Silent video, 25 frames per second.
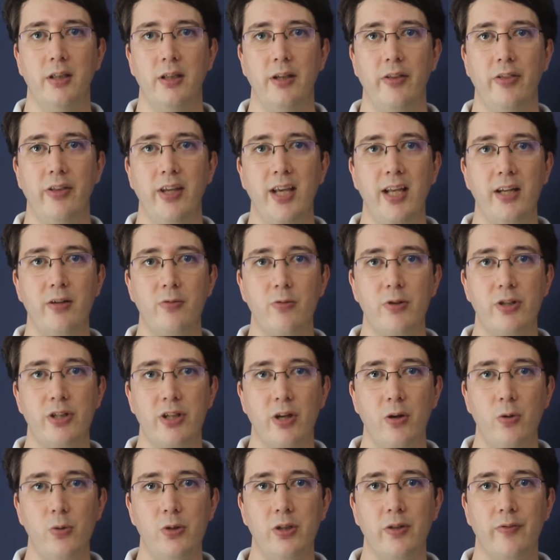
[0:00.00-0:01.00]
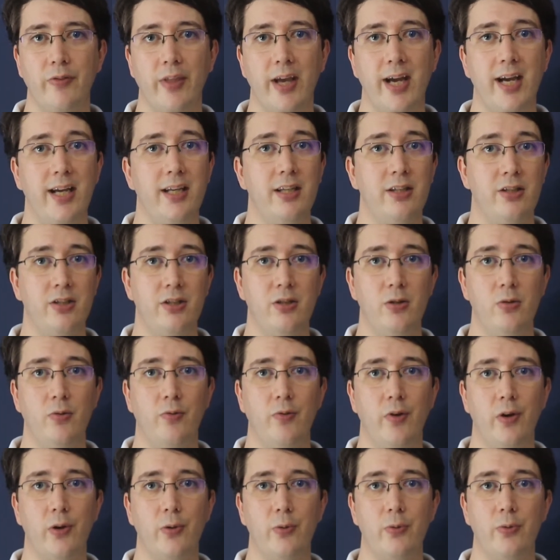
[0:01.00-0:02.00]
The end result of that is
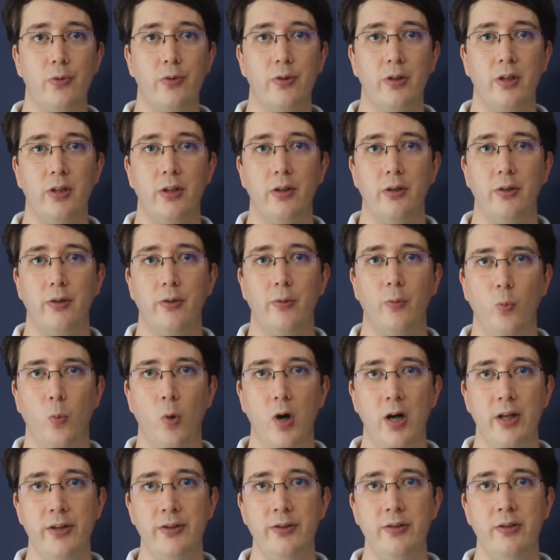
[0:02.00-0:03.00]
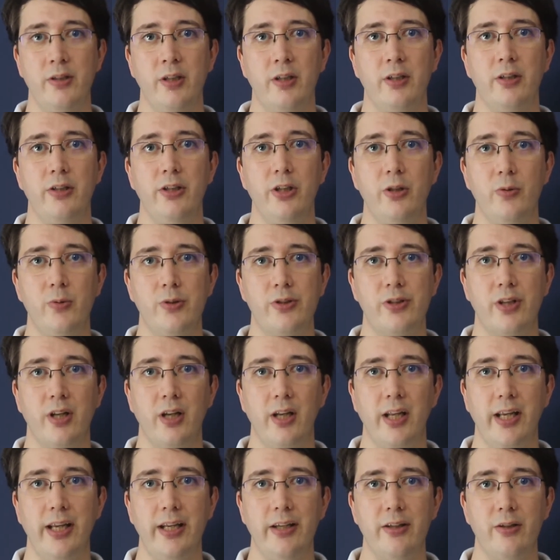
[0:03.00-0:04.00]
twofold. One, you as the
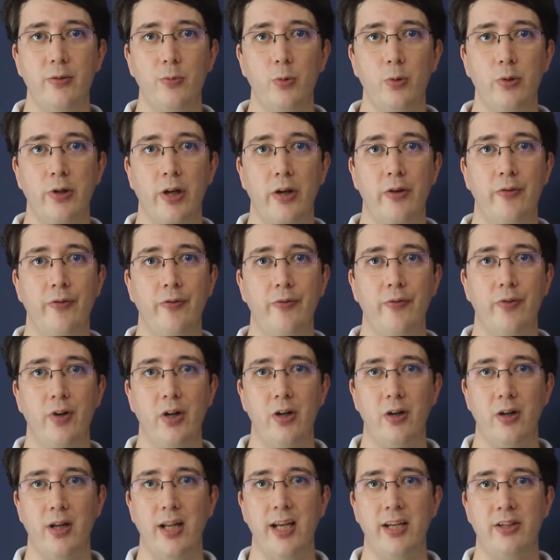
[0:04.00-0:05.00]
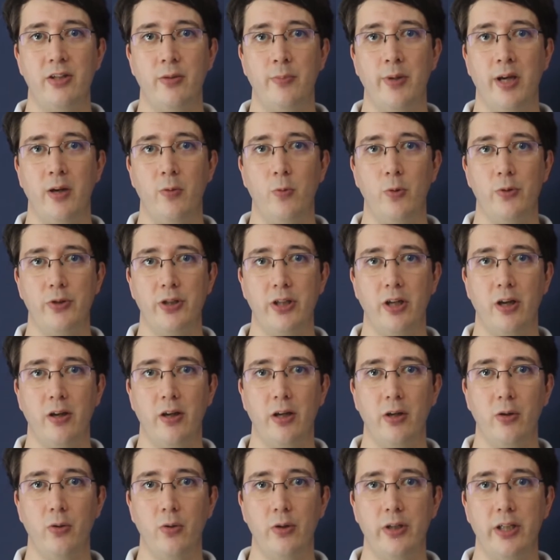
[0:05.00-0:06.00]
leader will know far less about what's
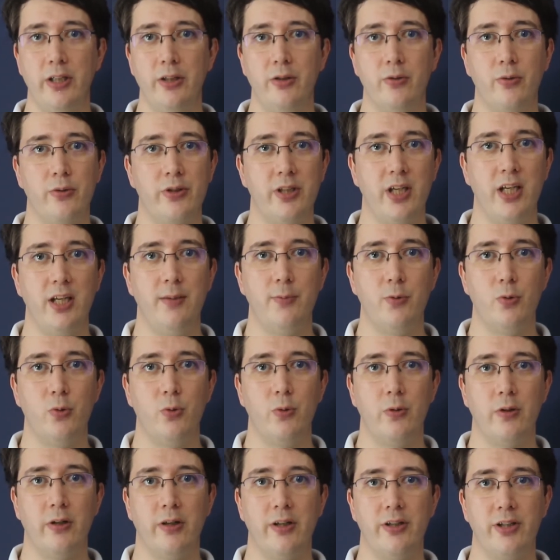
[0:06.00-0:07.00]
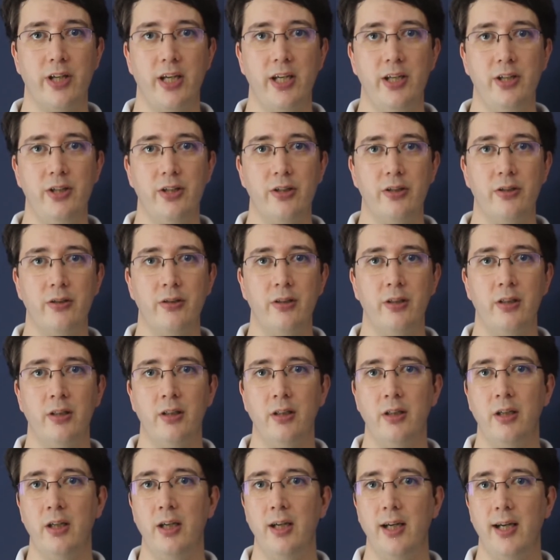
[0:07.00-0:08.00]
going on in your team or organisation.
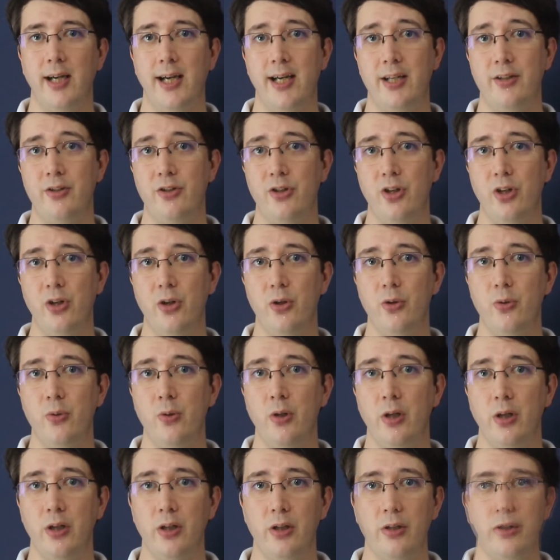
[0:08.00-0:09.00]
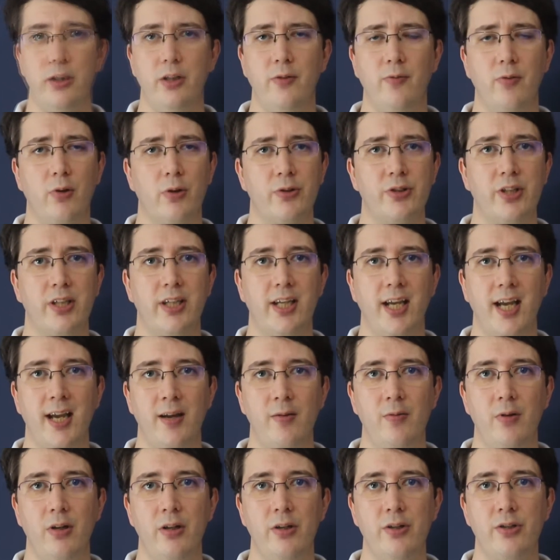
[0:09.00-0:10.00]
And two, you've lost
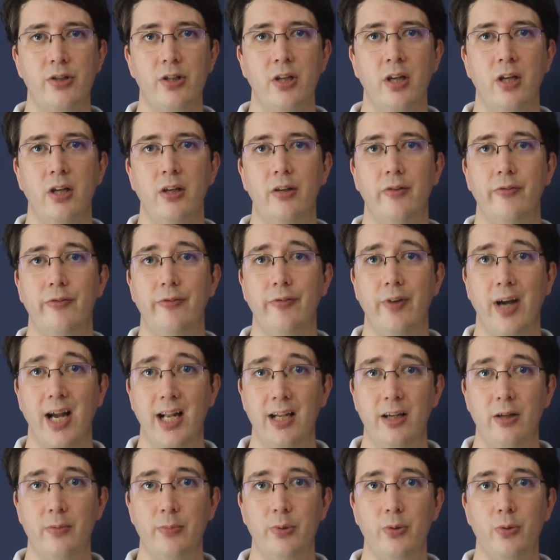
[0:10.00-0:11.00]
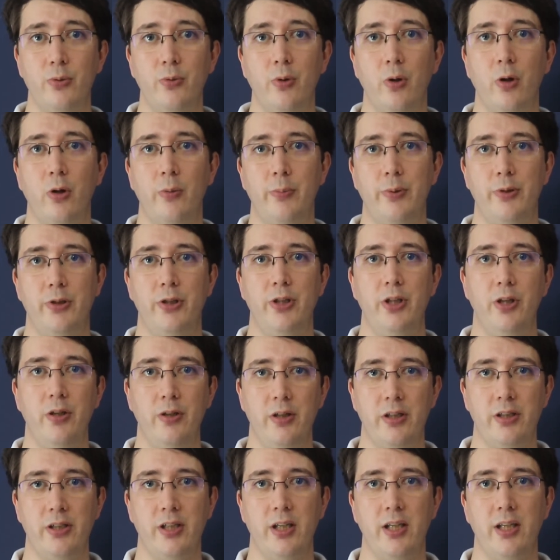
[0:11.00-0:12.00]
countless valuable
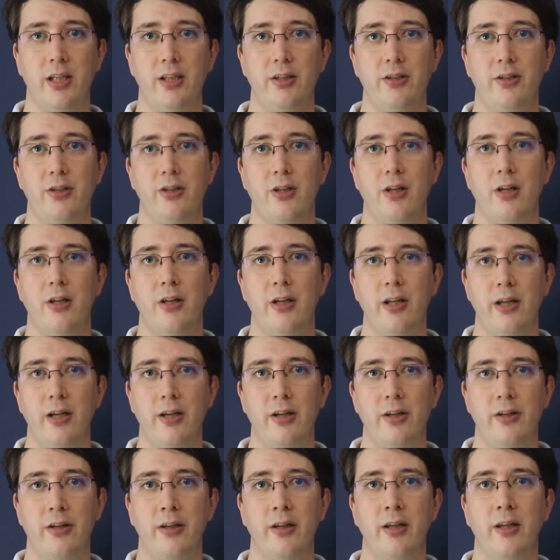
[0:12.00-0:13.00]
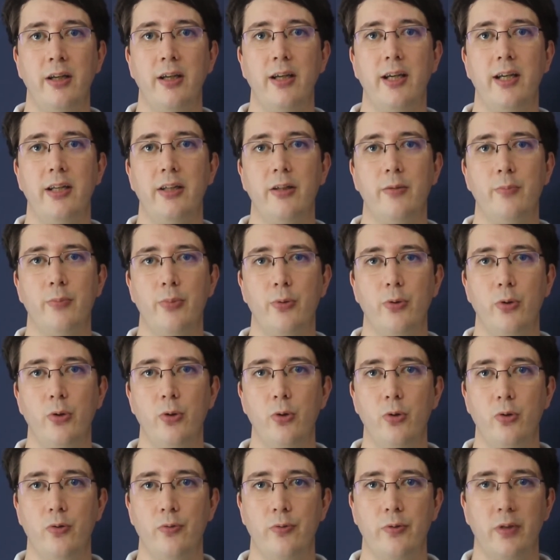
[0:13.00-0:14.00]
opportunities to learn and
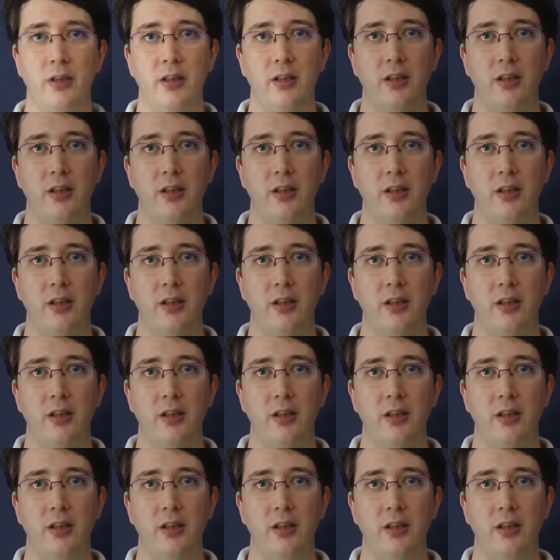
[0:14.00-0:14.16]
improve